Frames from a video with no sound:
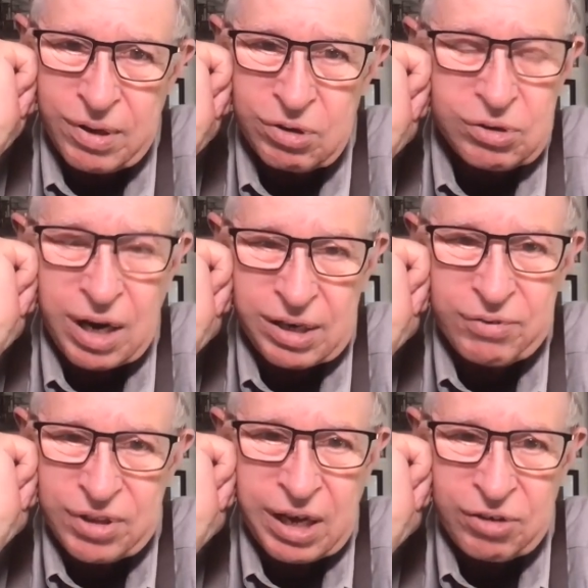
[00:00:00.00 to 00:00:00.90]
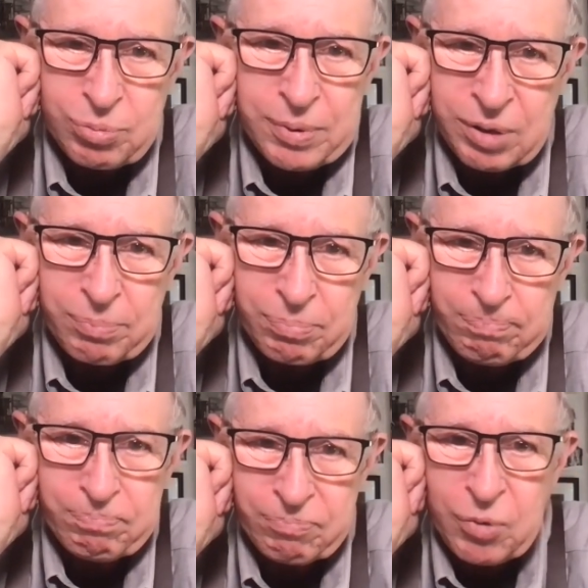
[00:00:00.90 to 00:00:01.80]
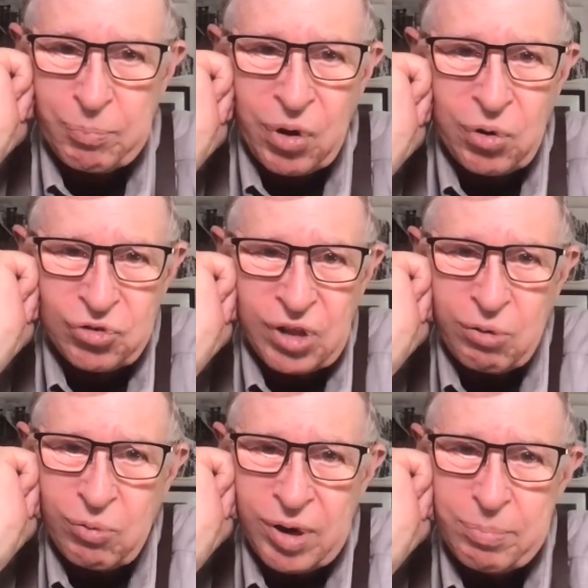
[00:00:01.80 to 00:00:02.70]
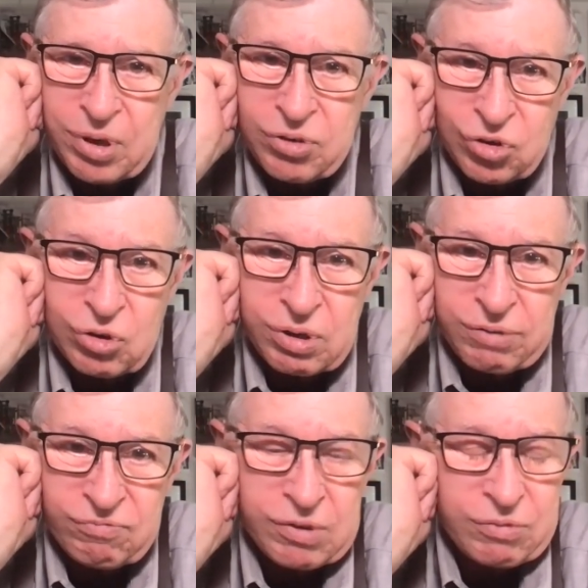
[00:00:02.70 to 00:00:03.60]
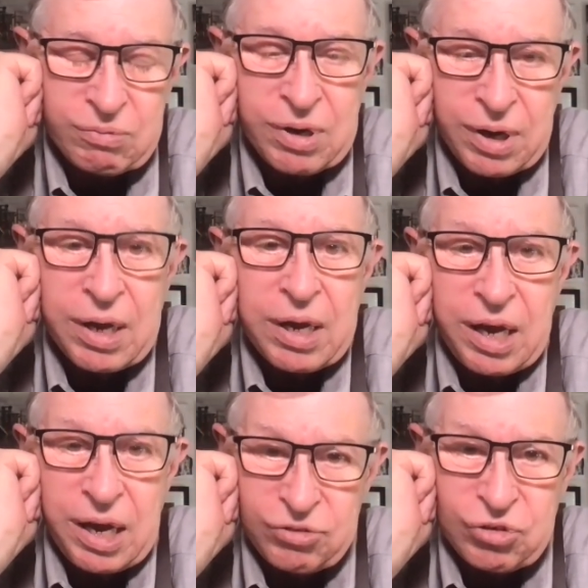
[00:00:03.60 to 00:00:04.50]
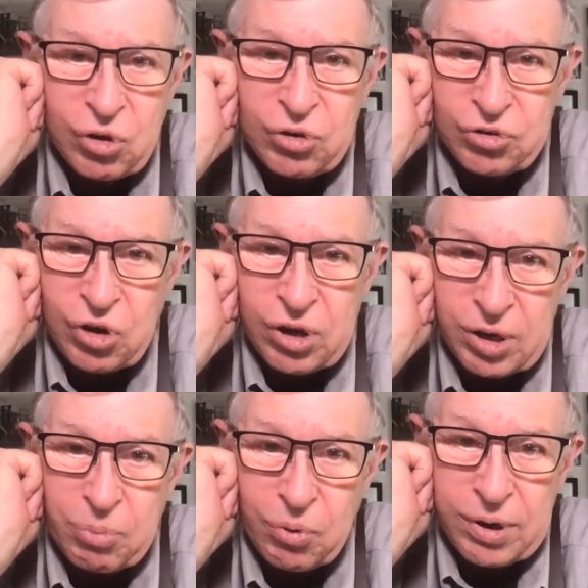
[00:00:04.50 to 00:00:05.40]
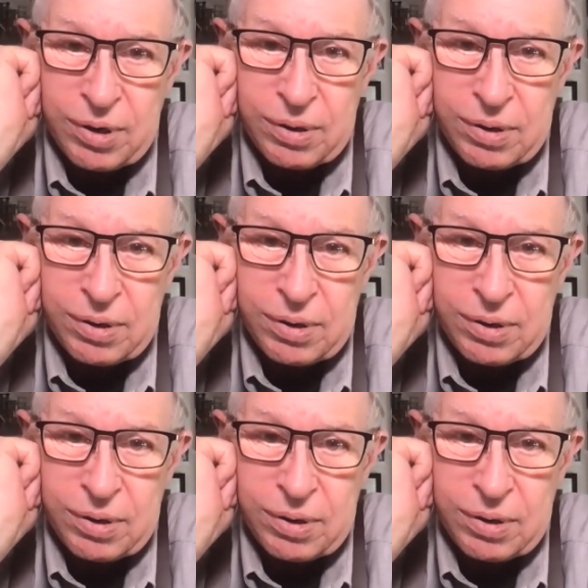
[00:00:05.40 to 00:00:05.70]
Not everything has to be composed that way, but it's a good starting point.